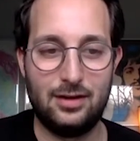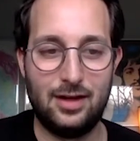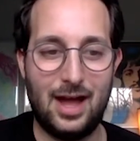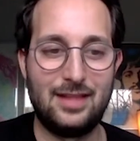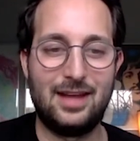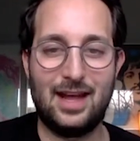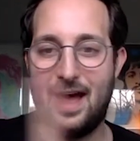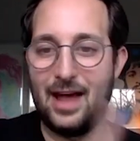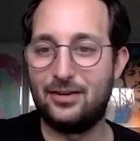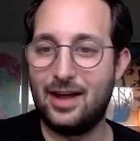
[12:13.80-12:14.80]
I think I
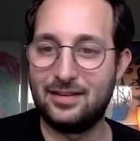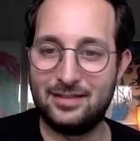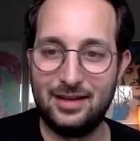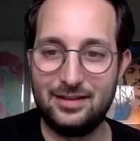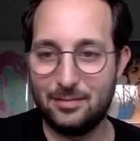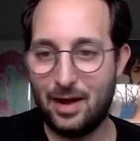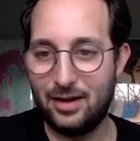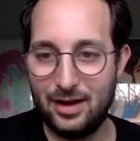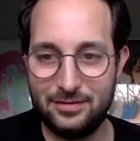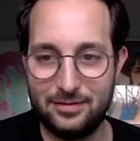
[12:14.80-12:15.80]
had a lot of Zekes in my
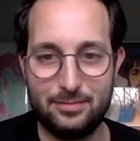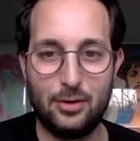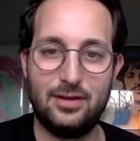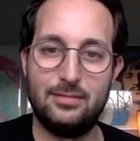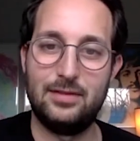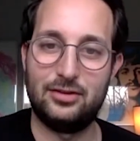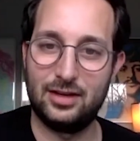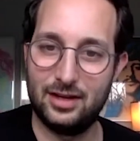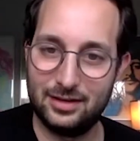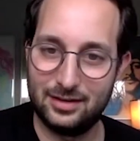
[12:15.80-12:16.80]
life, both in
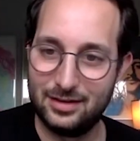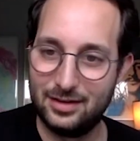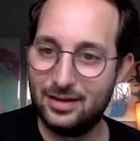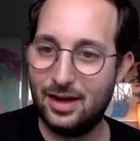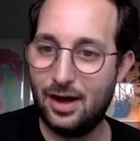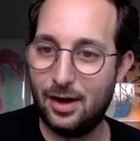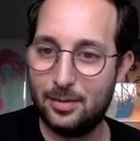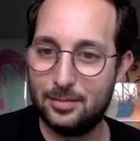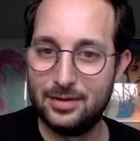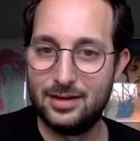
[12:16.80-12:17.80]
Michigan
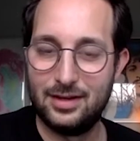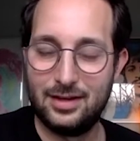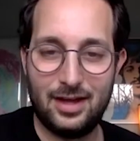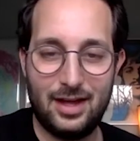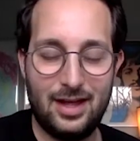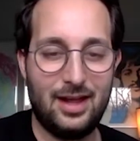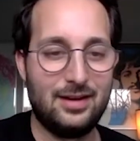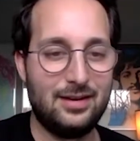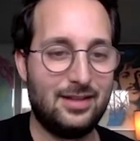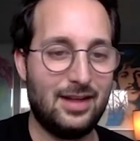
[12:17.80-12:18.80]
and
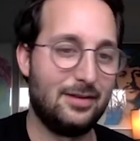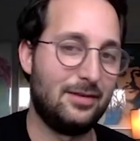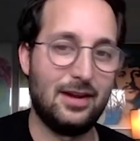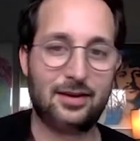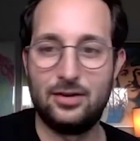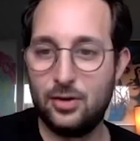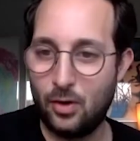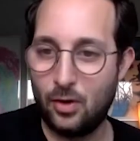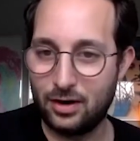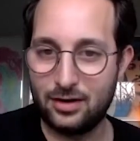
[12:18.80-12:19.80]
then in New
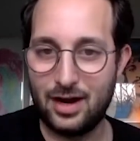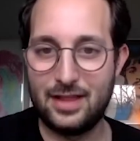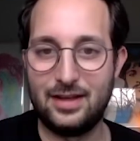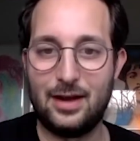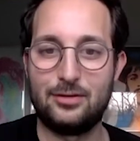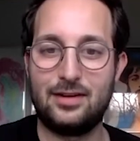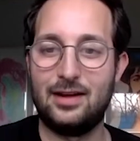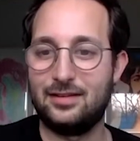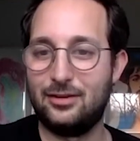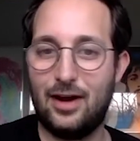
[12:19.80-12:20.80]
York. I think I was
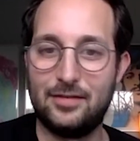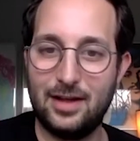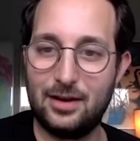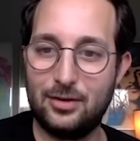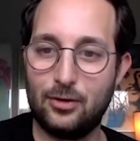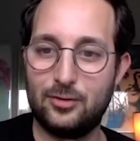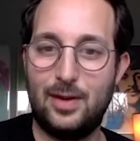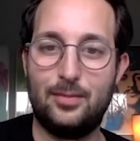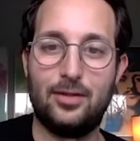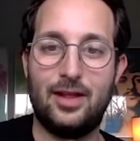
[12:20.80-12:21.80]
constantly gravitating towards
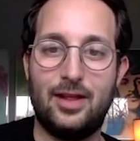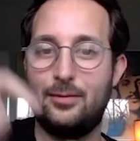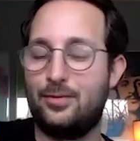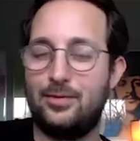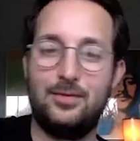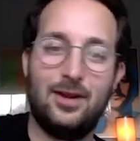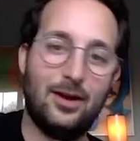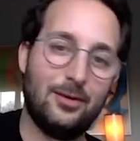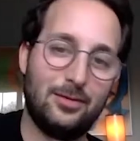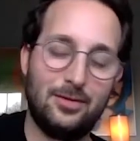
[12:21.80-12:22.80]
people that I, you
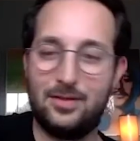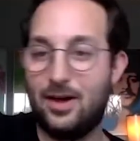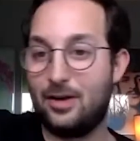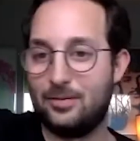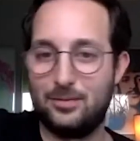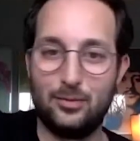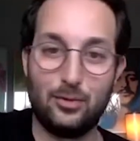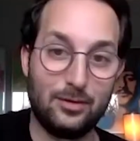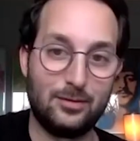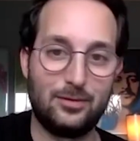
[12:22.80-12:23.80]
know, thought
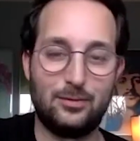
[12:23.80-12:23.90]
were